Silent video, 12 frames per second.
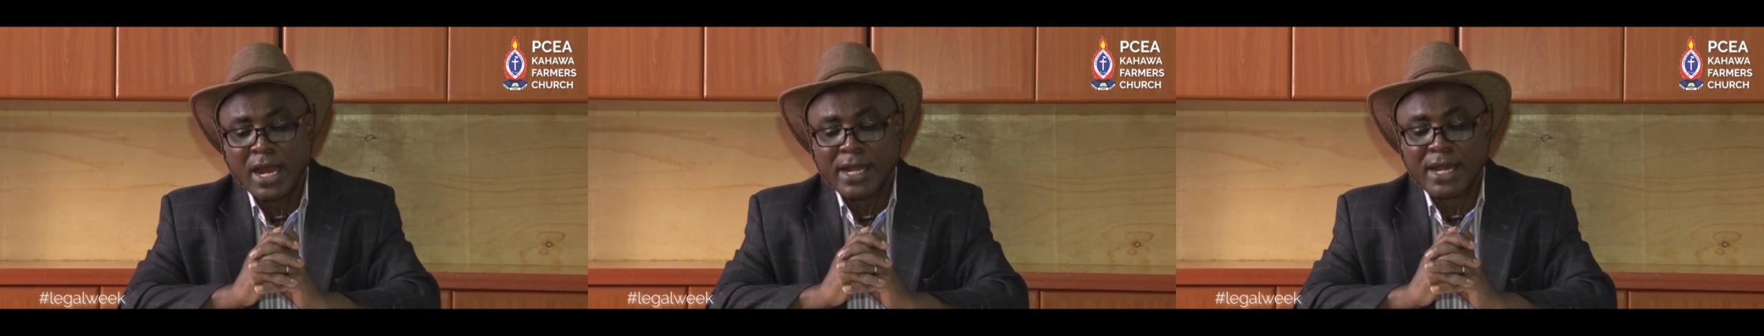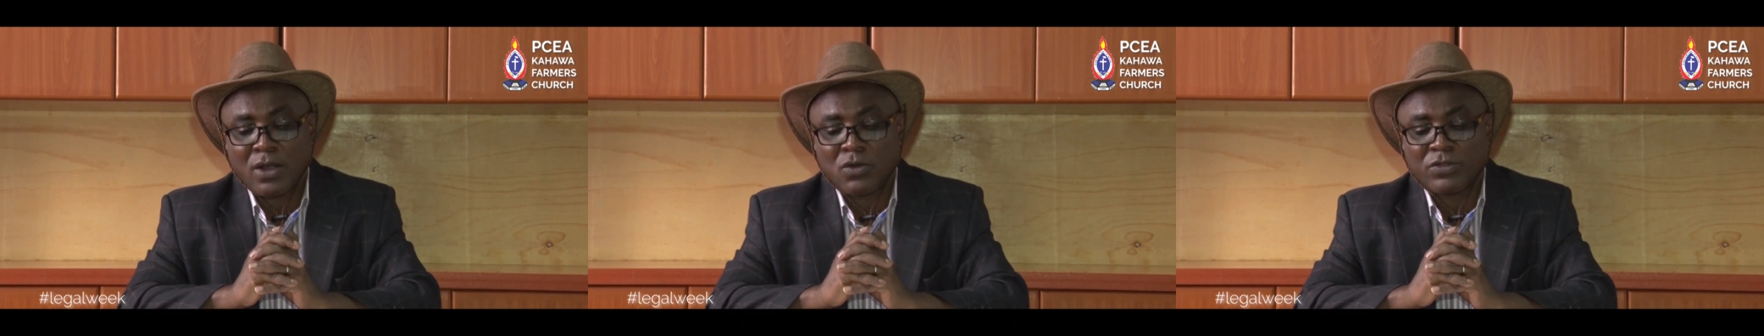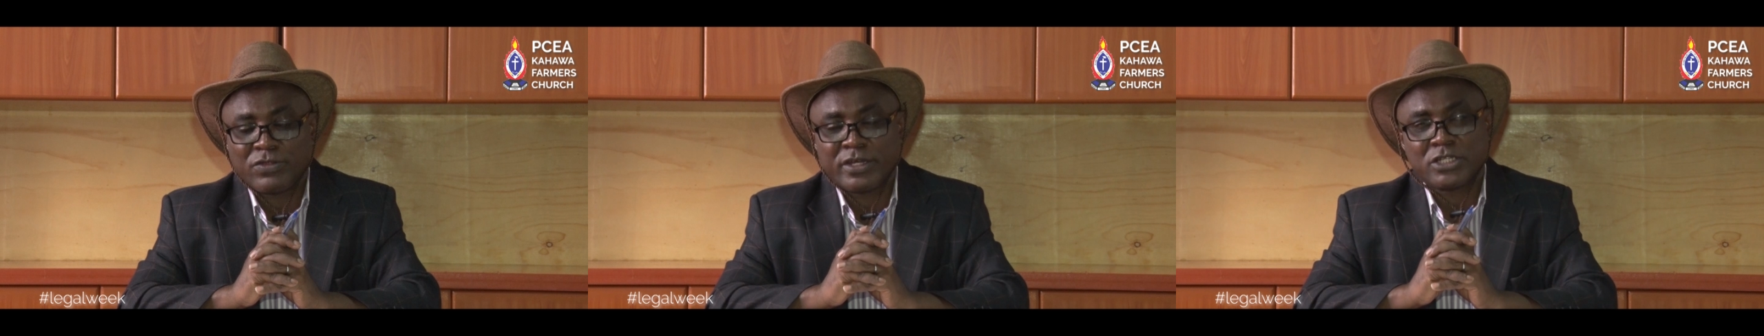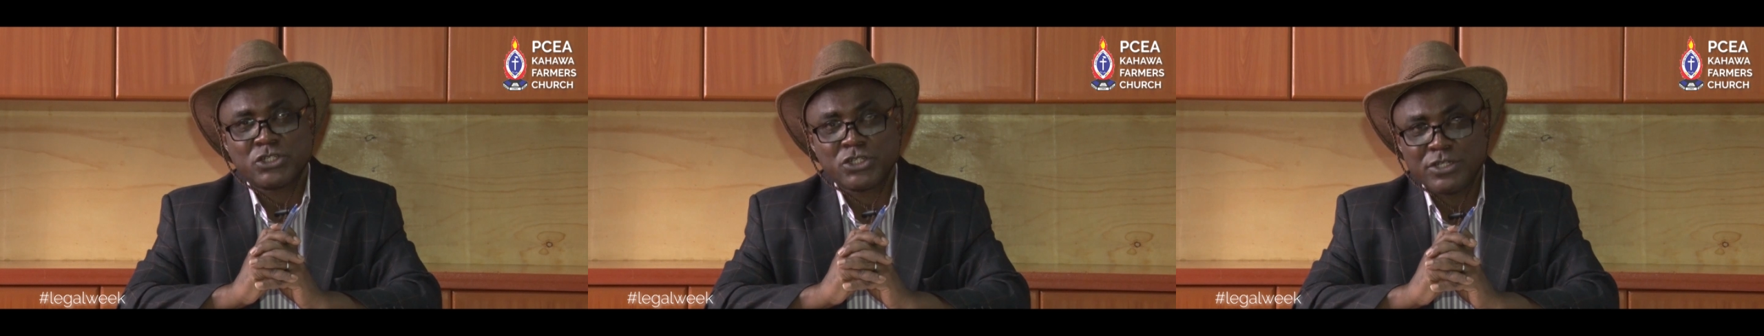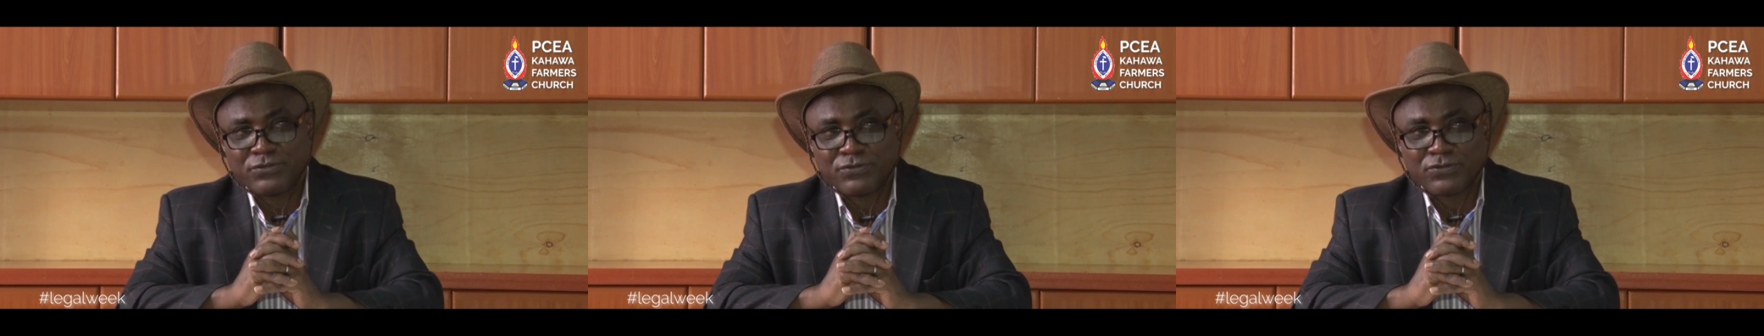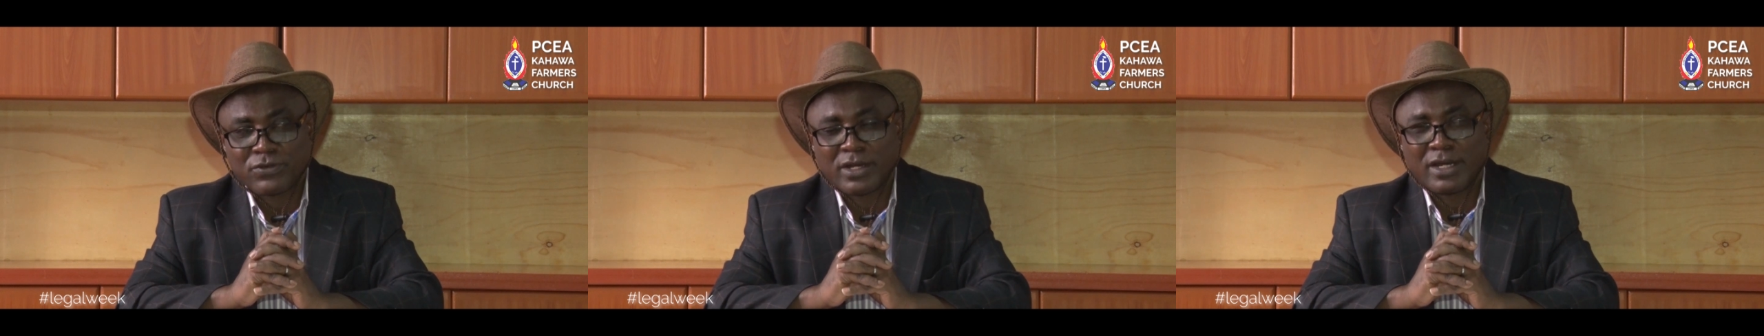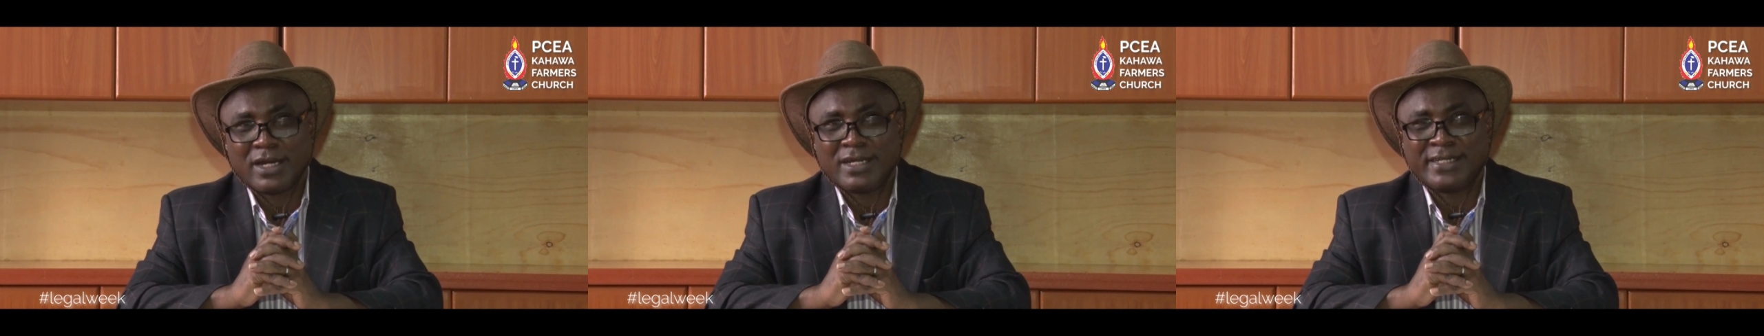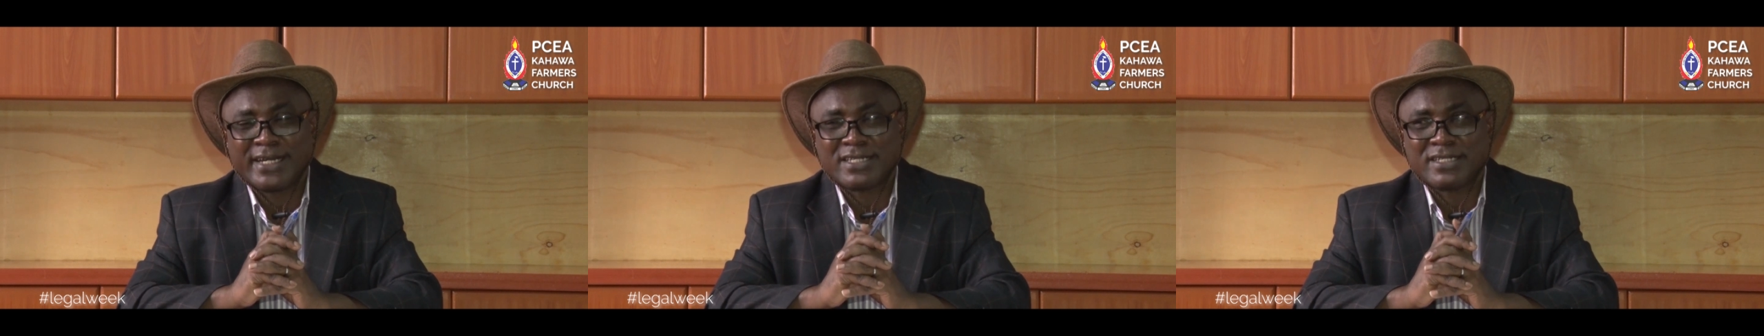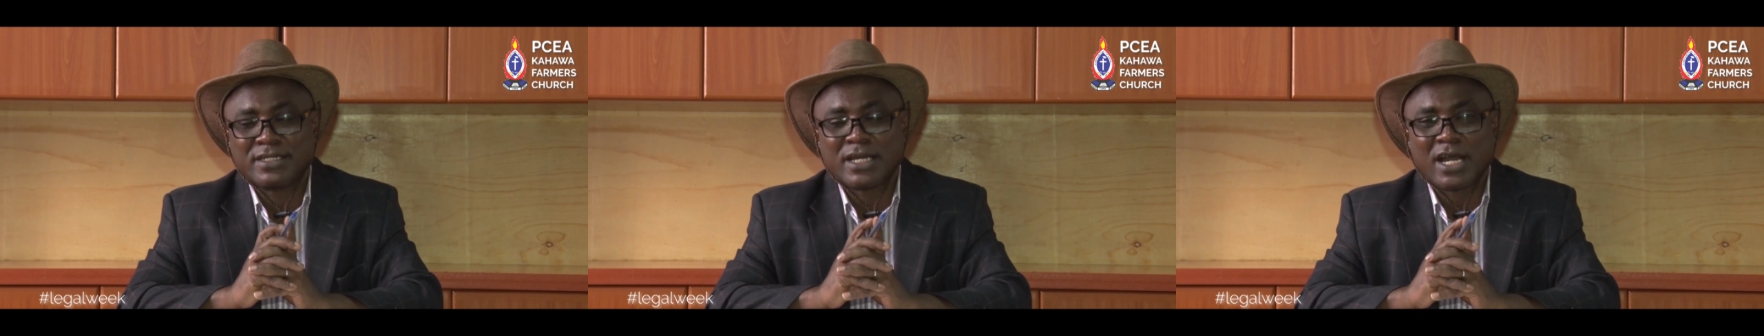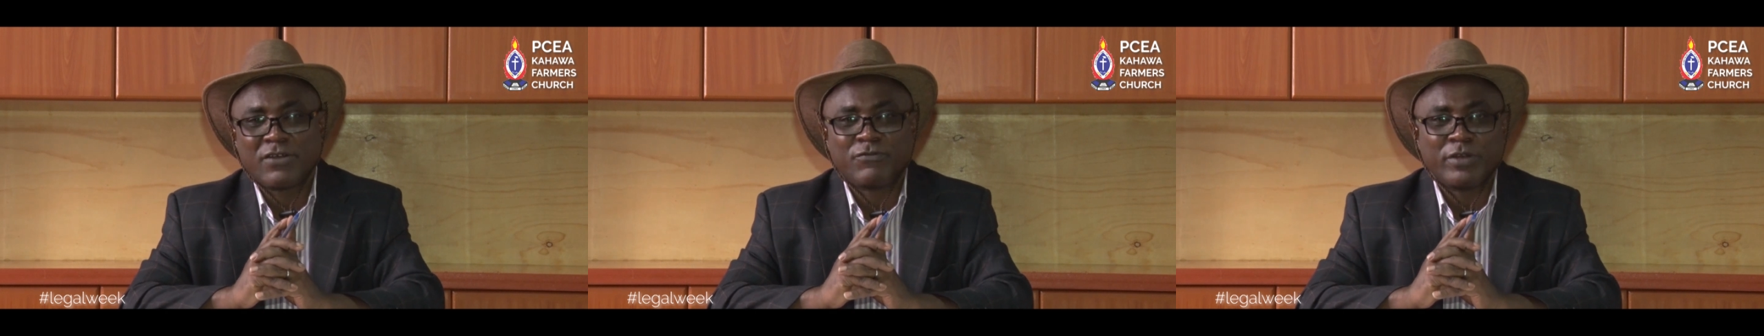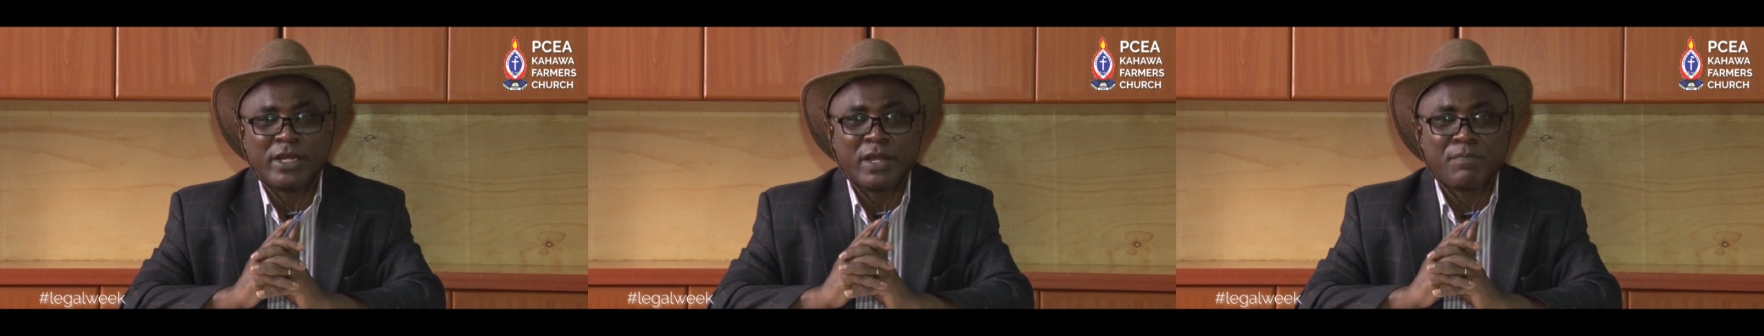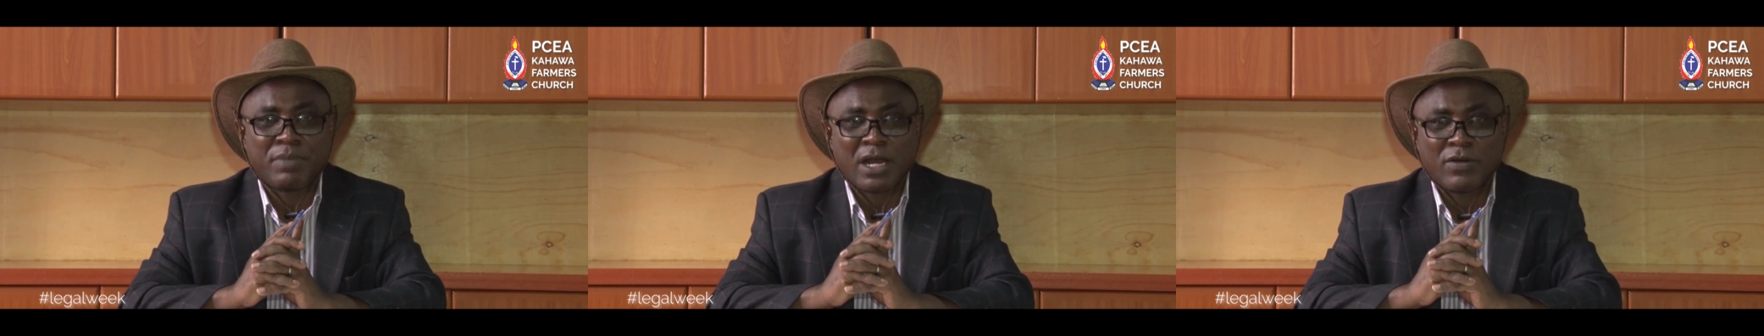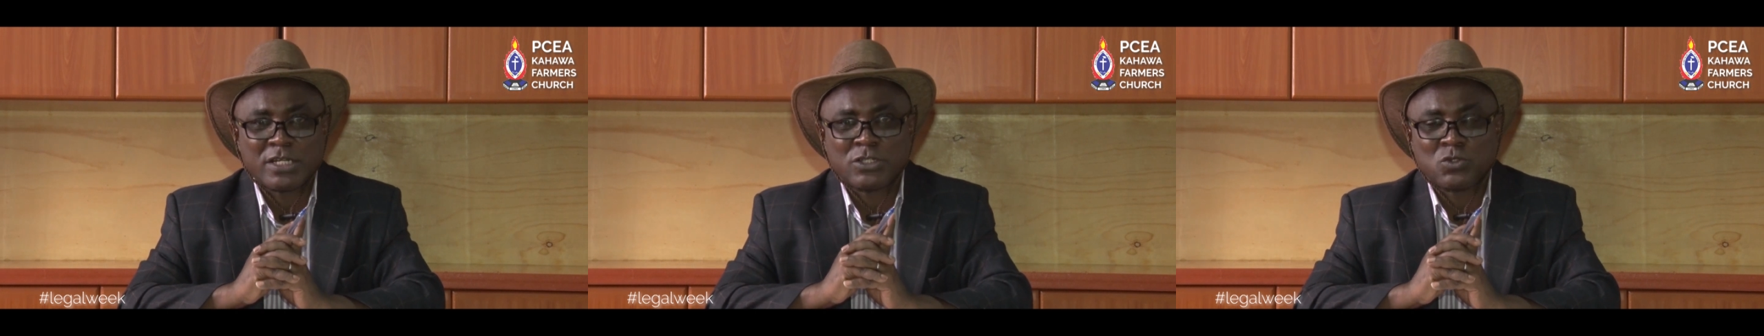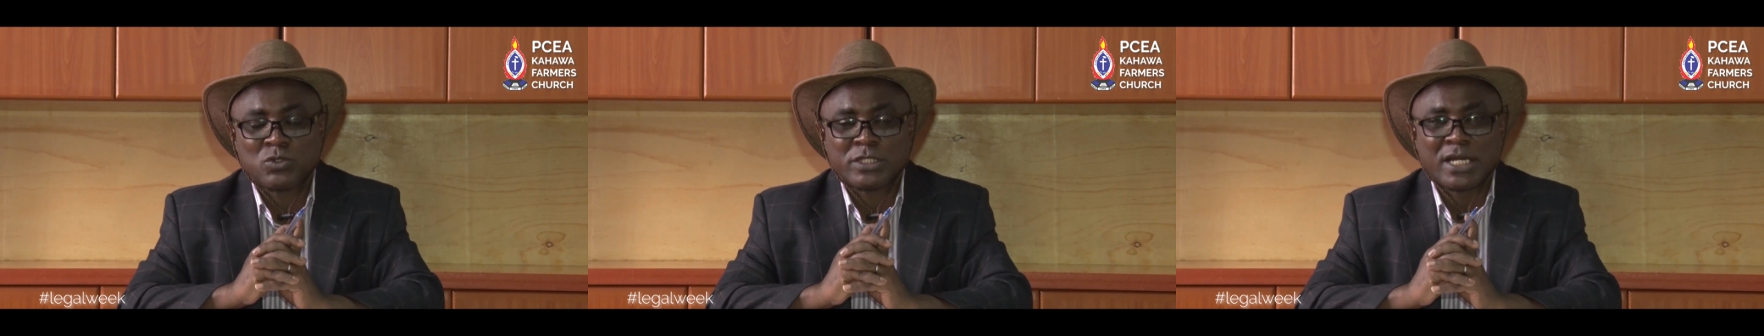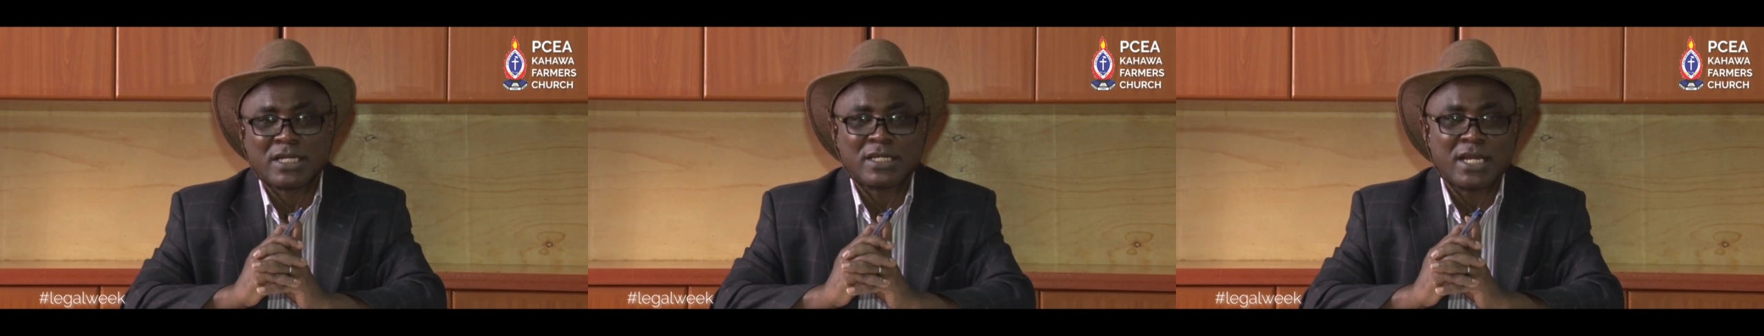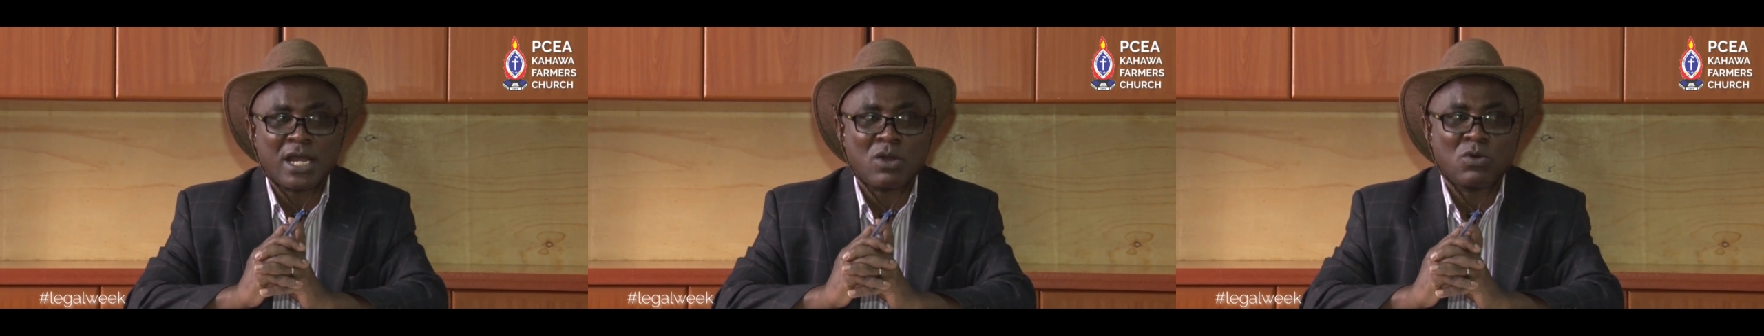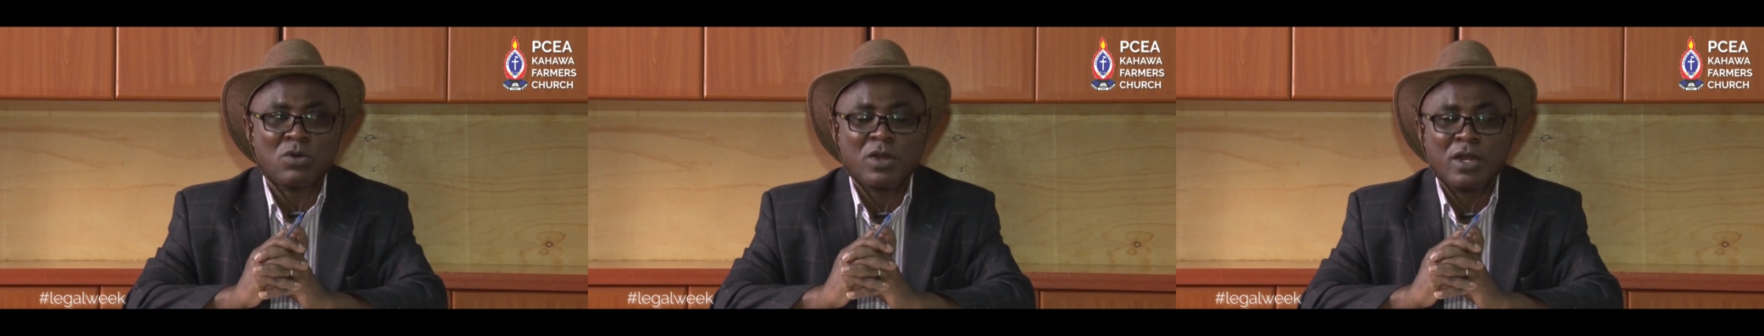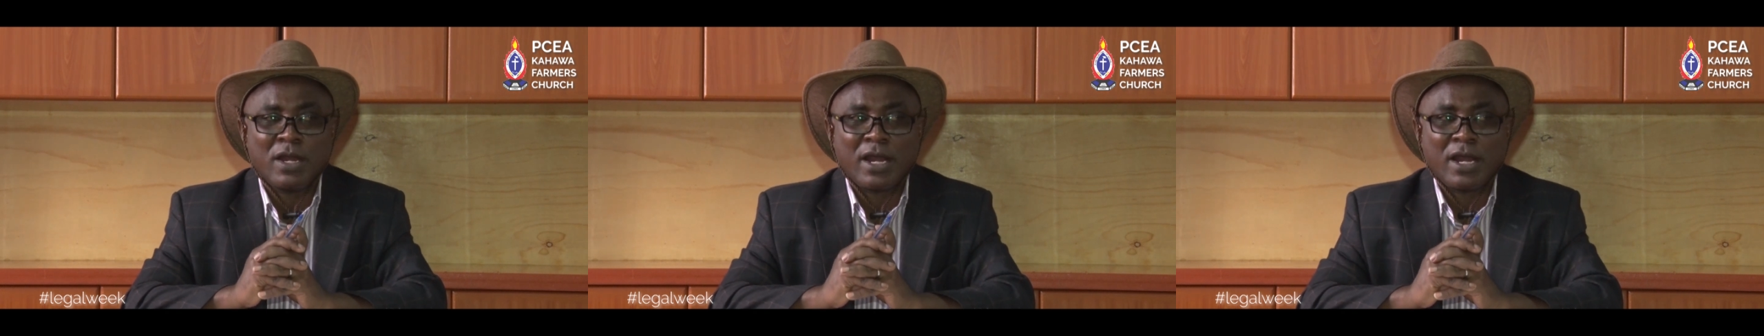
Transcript: Now, the chief doesn't have any powers to start now